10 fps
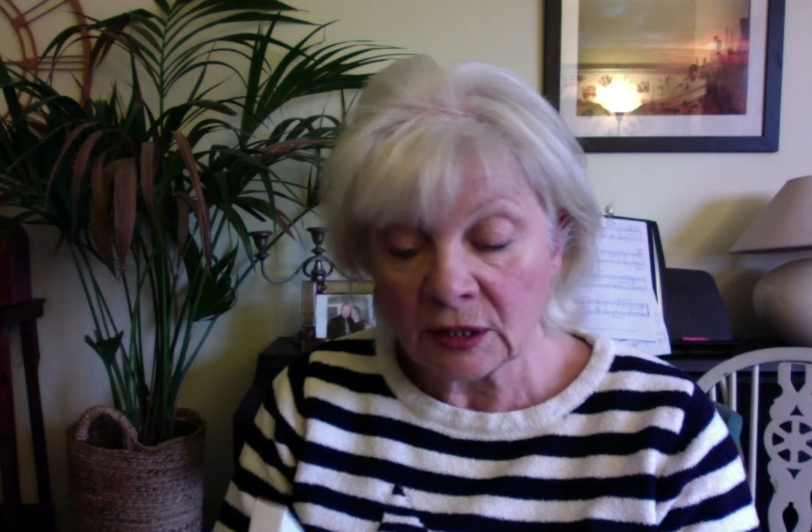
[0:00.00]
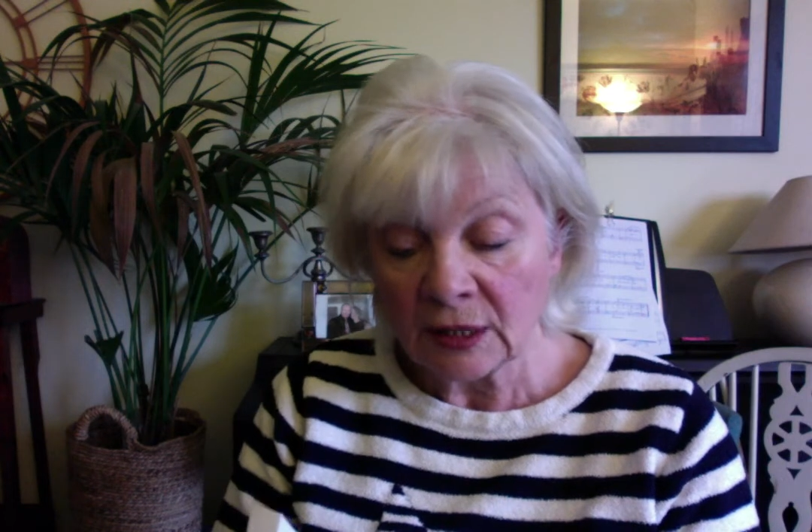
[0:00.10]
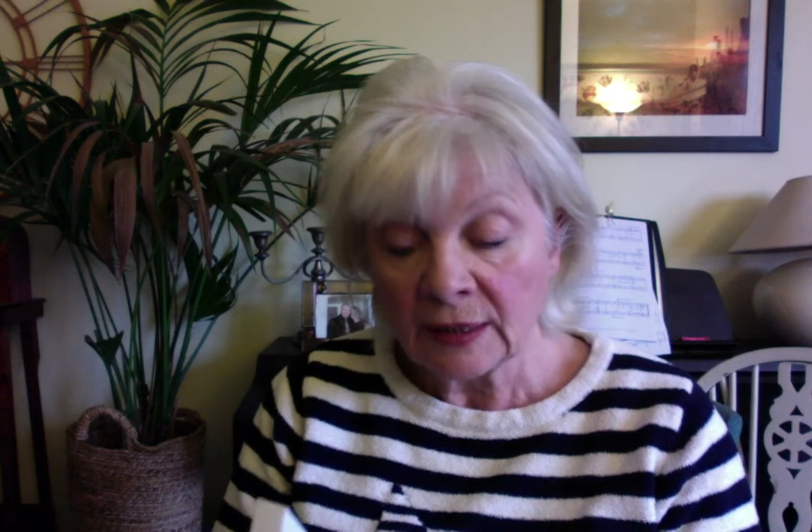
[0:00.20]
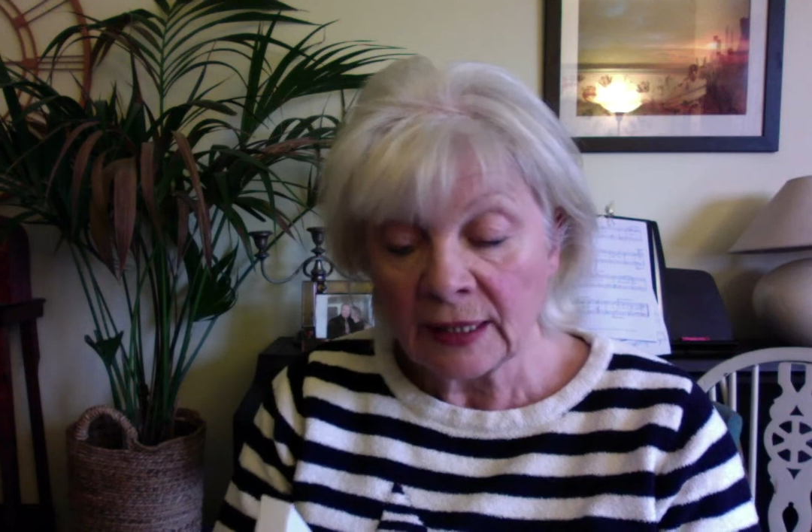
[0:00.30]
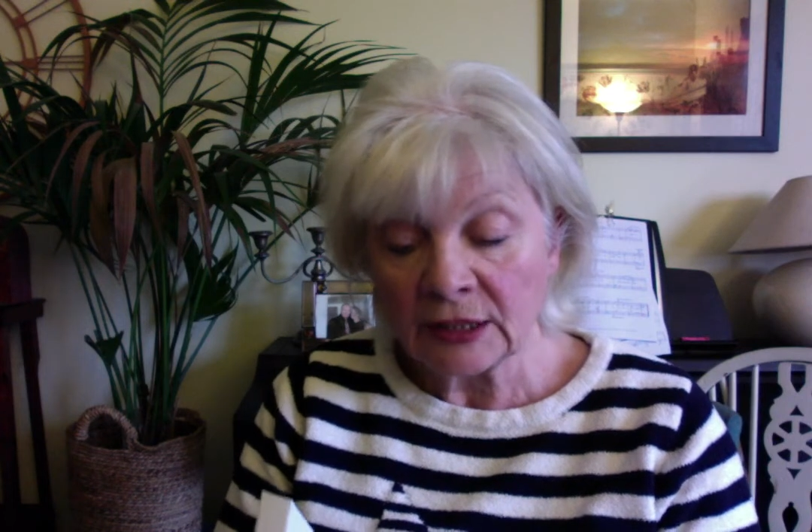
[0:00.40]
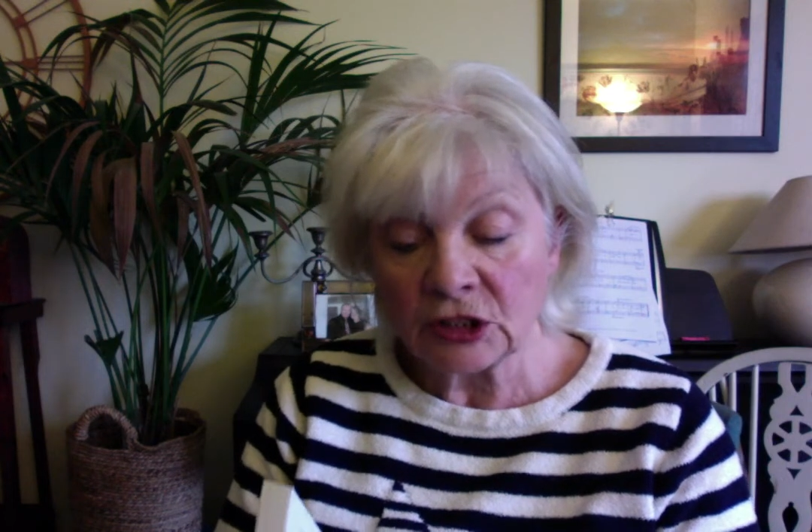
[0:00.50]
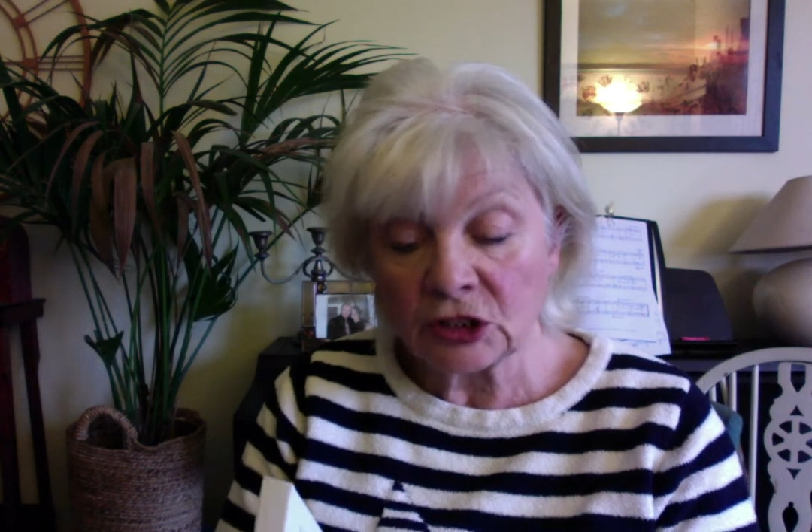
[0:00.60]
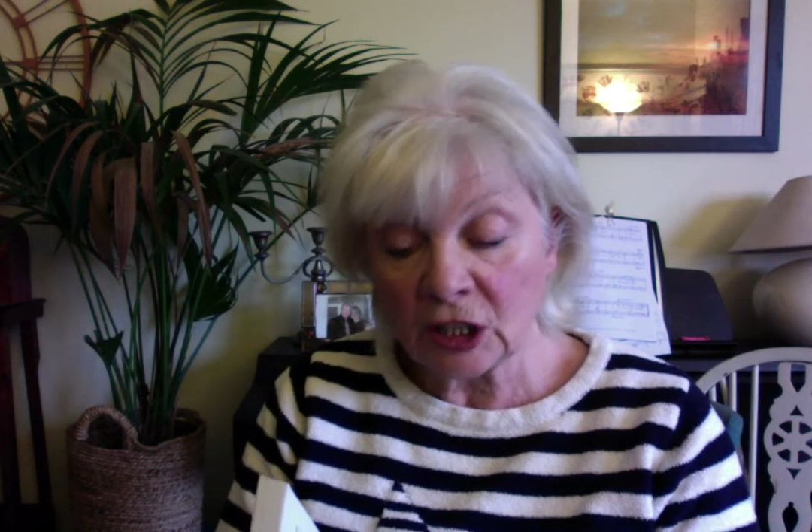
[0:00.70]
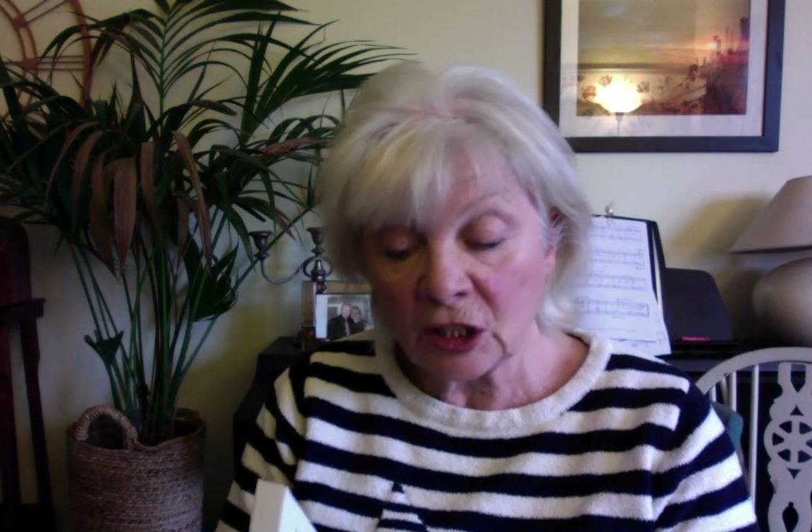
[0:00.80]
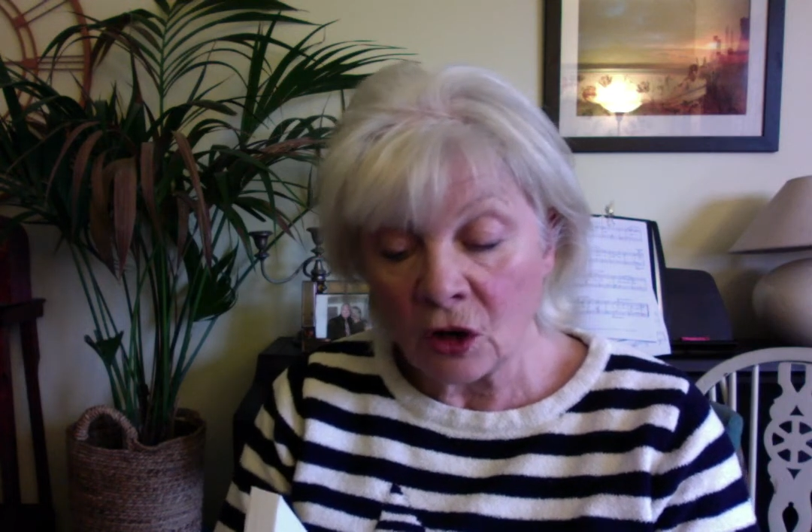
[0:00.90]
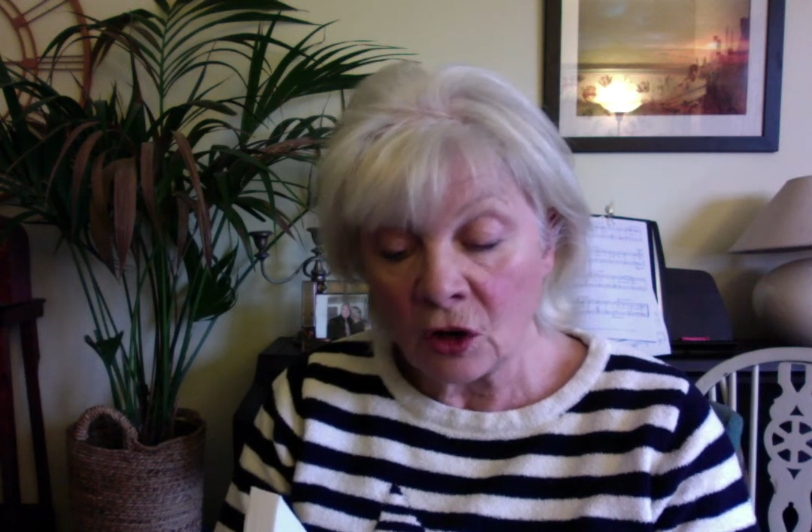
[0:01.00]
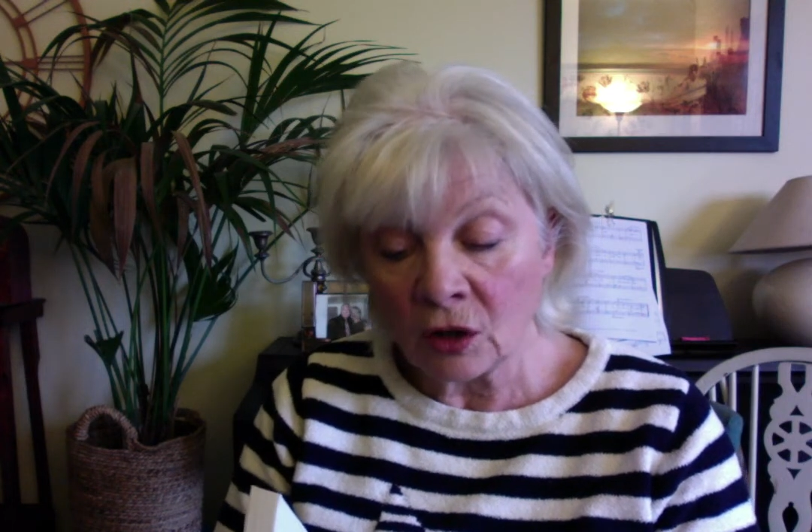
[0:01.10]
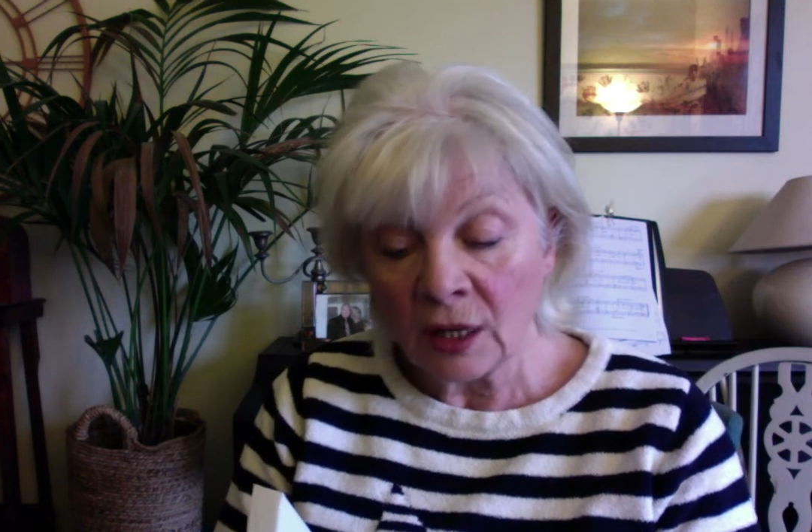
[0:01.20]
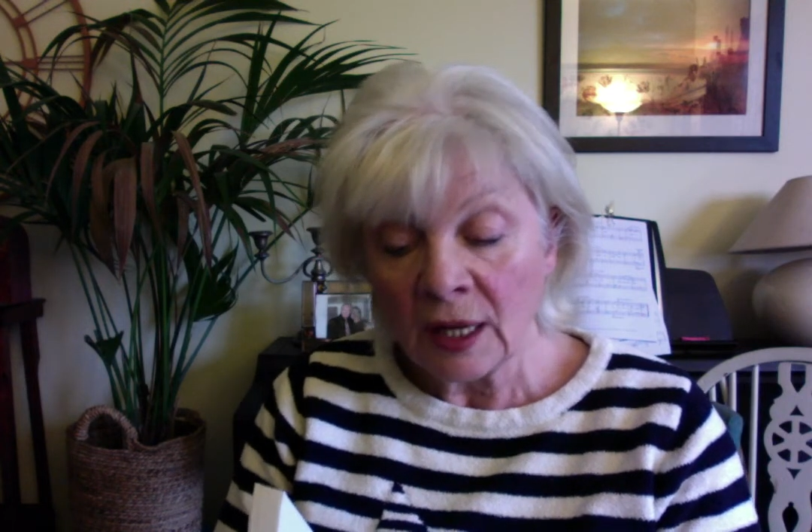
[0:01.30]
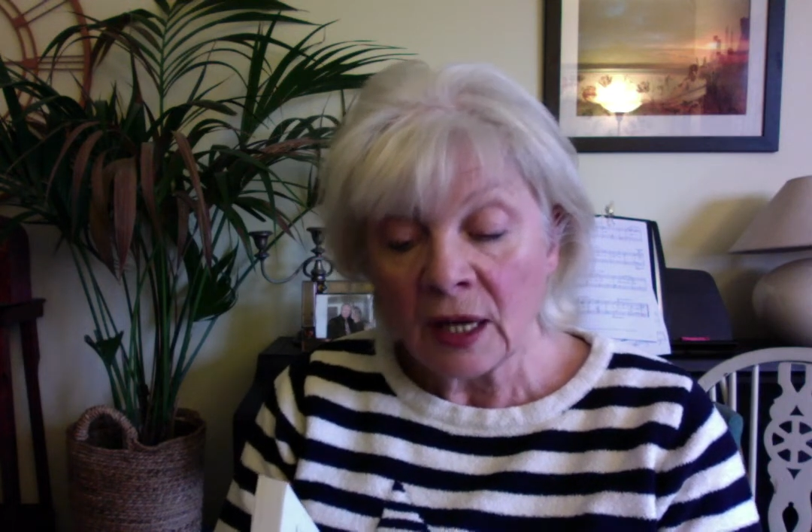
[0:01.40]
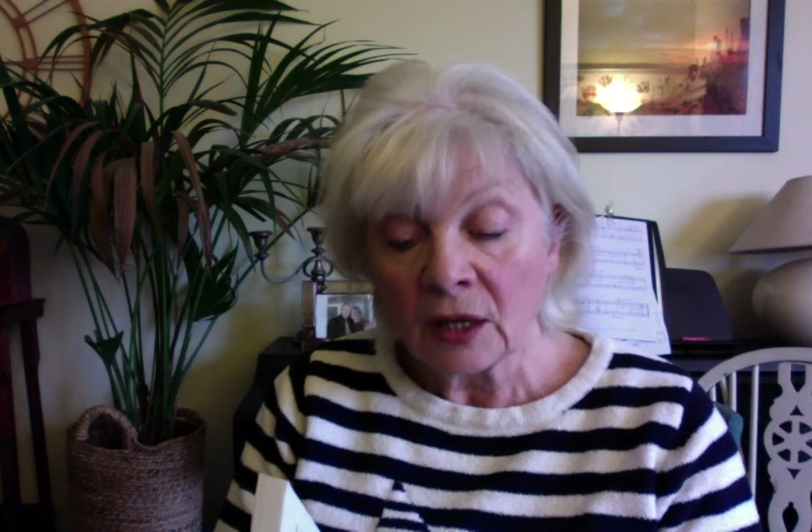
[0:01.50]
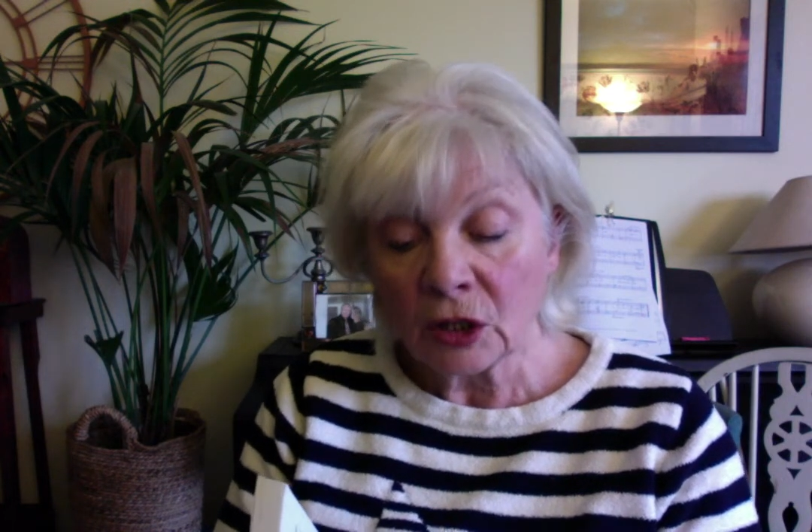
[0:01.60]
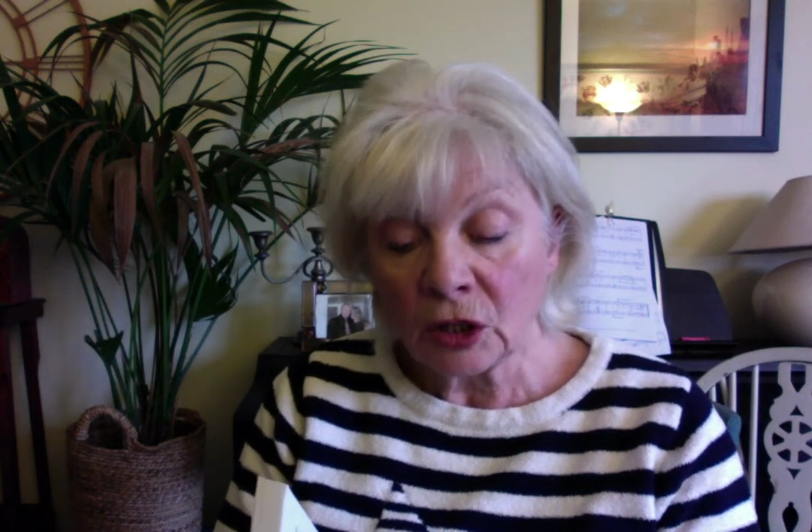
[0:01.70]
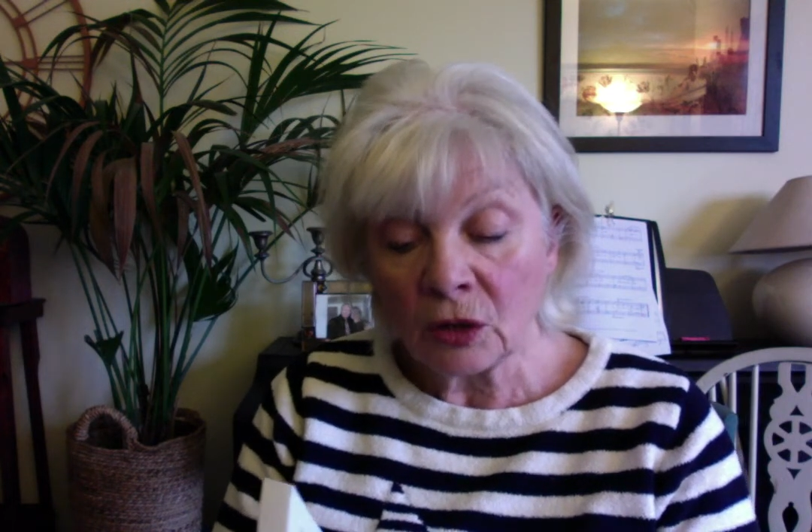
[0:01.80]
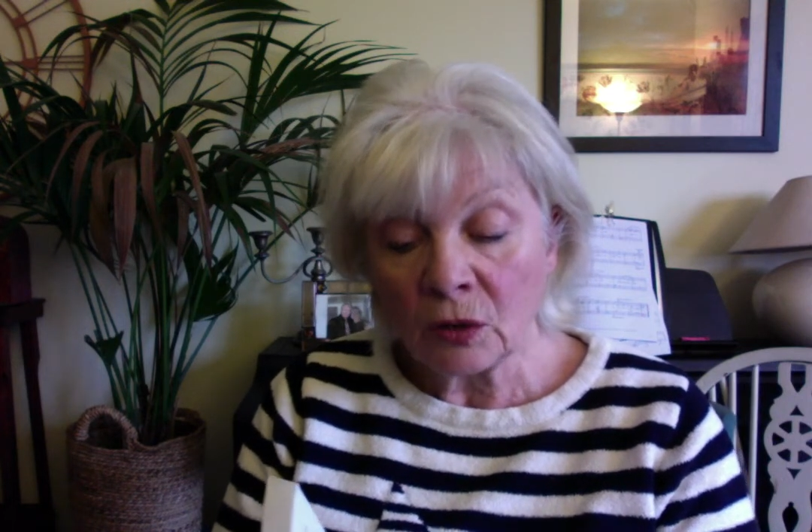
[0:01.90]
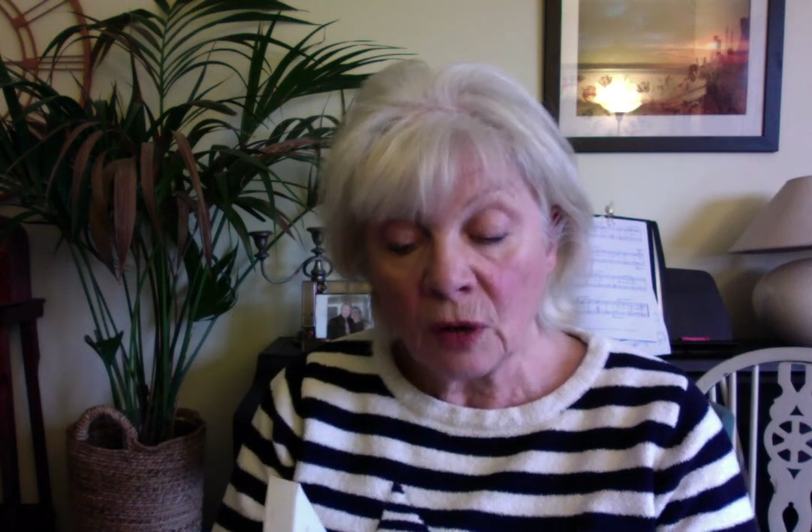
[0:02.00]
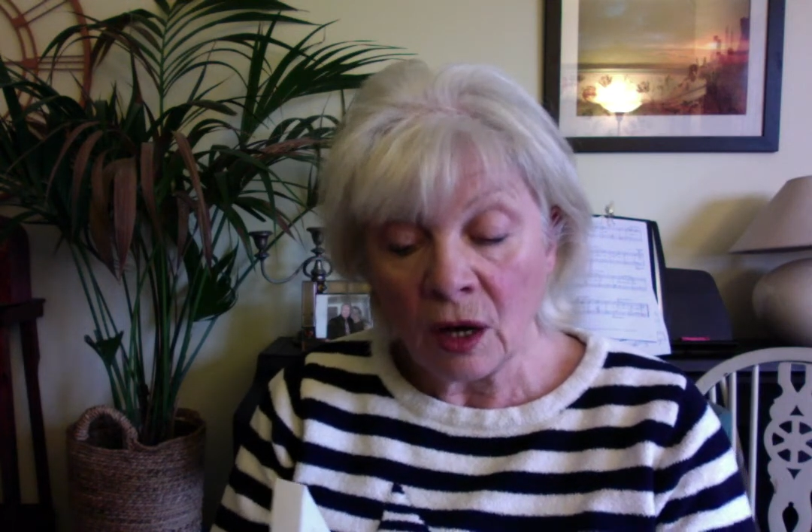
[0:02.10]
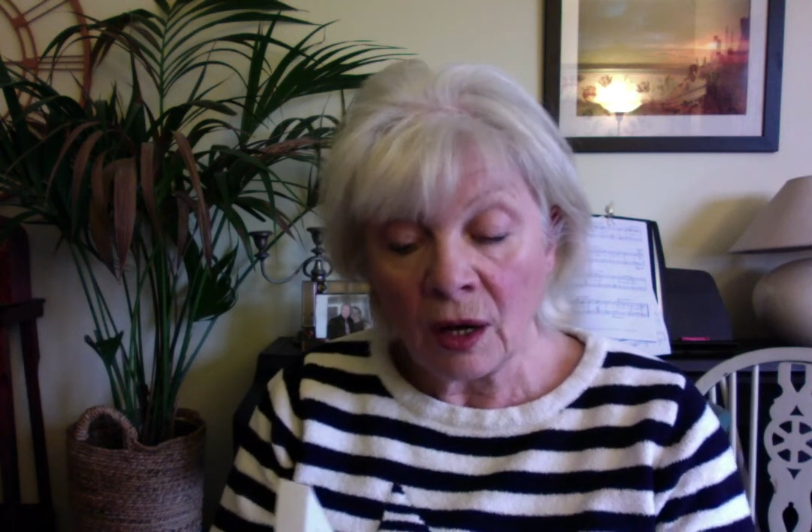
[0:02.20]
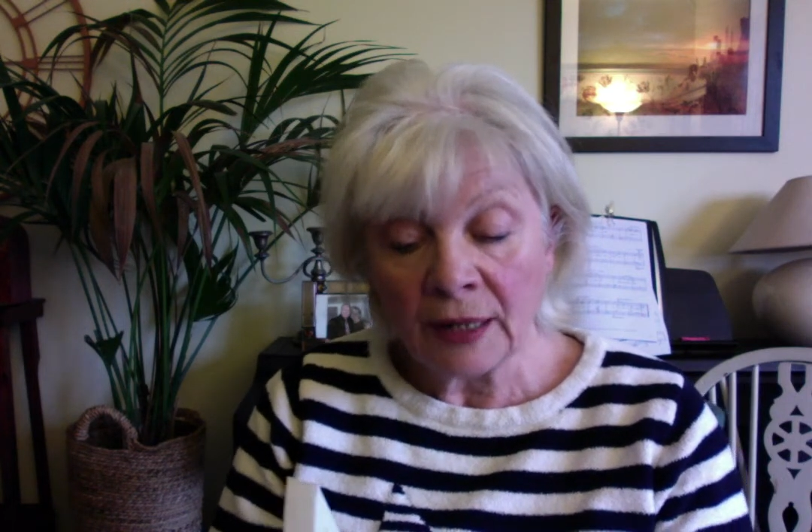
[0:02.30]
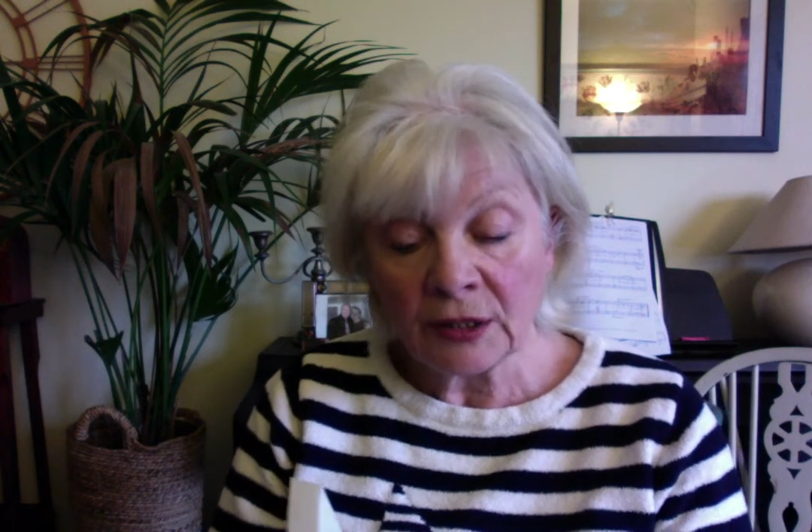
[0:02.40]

That's Qigong, Qigong.